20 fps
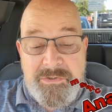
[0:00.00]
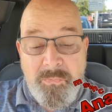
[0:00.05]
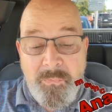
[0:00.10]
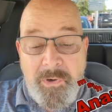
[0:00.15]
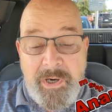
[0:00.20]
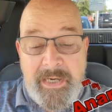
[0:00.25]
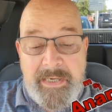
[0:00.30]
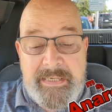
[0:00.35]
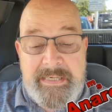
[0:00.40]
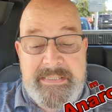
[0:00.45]

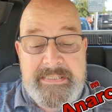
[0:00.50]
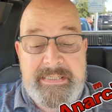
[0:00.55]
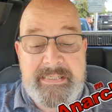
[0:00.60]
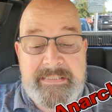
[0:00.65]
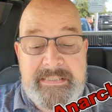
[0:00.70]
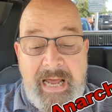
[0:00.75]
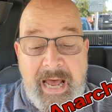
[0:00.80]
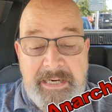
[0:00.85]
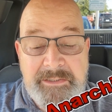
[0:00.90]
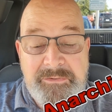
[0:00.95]
One is the
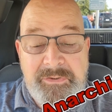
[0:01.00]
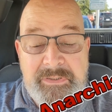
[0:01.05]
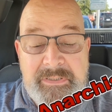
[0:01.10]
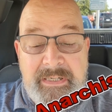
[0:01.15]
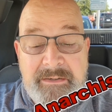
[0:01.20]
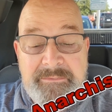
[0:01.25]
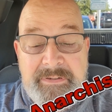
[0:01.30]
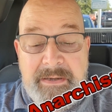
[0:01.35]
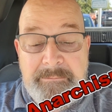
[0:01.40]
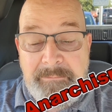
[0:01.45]
doctrine
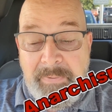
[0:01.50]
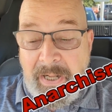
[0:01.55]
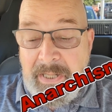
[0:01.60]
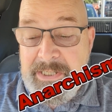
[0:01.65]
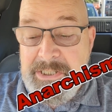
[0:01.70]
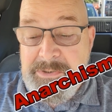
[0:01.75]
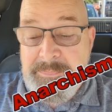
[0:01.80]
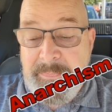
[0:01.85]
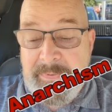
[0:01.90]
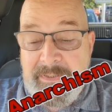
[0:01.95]
of the
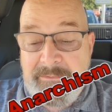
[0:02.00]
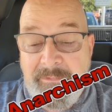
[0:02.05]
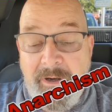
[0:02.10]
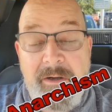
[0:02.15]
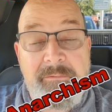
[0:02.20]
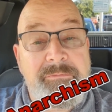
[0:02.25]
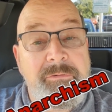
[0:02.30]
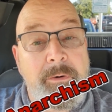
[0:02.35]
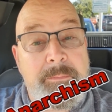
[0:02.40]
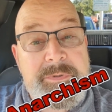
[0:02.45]
abolishment of all
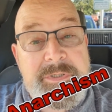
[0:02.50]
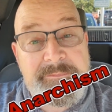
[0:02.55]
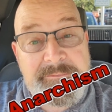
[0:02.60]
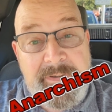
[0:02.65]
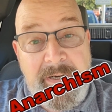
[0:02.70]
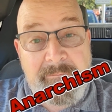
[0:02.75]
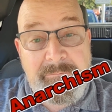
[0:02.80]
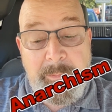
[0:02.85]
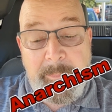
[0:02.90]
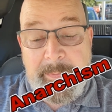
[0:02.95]
forms of
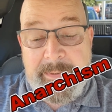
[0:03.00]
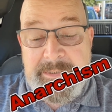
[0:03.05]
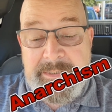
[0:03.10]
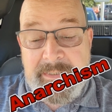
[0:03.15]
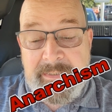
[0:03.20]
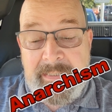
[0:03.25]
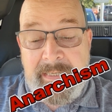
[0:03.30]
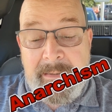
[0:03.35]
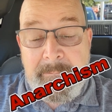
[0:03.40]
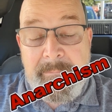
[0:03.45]
government
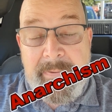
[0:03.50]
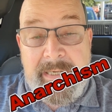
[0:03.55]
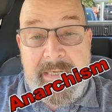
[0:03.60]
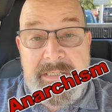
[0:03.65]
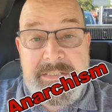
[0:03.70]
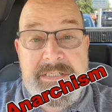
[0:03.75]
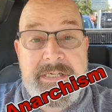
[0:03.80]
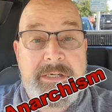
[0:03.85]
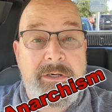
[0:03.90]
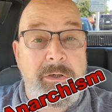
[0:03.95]

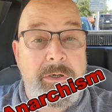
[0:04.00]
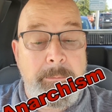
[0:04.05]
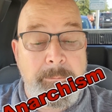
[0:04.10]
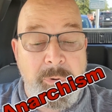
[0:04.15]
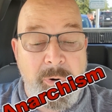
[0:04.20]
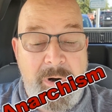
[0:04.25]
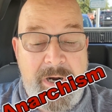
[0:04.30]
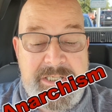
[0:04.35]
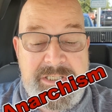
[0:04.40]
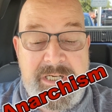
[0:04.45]
because they are
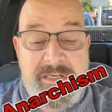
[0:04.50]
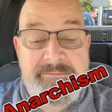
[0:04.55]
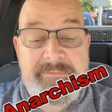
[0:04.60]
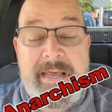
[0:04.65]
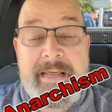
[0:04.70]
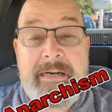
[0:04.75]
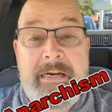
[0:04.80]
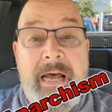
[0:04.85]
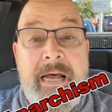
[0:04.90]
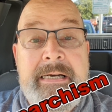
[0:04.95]
oppressive
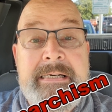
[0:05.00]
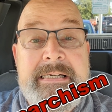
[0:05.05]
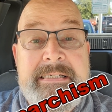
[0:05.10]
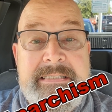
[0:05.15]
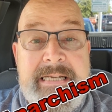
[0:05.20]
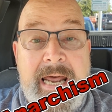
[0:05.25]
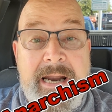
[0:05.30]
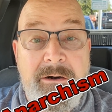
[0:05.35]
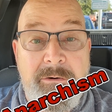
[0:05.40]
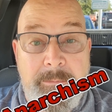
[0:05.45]
and
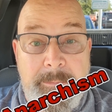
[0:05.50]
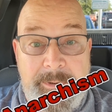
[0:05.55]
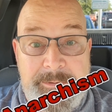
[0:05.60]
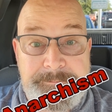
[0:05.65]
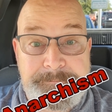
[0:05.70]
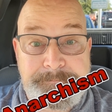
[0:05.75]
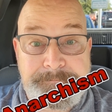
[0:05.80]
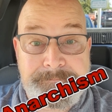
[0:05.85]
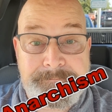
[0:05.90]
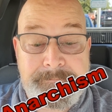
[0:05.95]
undesirable.
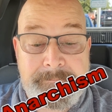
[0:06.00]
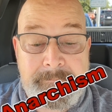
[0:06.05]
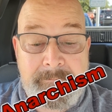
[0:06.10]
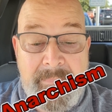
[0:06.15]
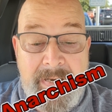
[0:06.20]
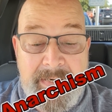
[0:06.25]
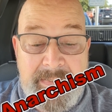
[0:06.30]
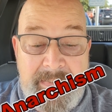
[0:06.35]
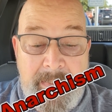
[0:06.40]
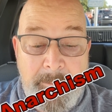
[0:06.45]

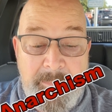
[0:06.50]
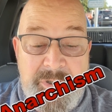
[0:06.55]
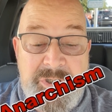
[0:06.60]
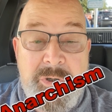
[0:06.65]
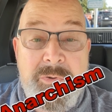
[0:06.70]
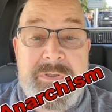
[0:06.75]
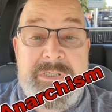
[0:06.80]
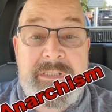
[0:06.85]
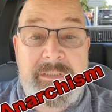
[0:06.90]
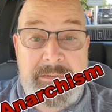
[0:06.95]
Number
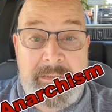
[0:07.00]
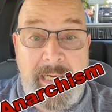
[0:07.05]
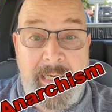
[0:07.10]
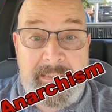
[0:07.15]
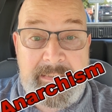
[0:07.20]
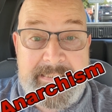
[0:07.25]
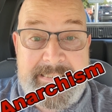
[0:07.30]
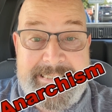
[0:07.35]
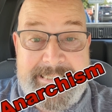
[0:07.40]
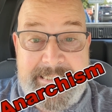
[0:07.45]
2 is
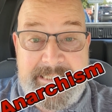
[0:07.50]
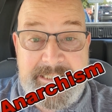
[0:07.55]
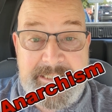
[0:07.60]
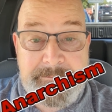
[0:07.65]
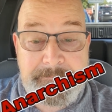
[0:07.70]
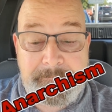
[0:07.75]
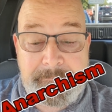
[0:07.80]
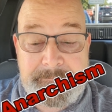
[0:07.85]
lawlessness.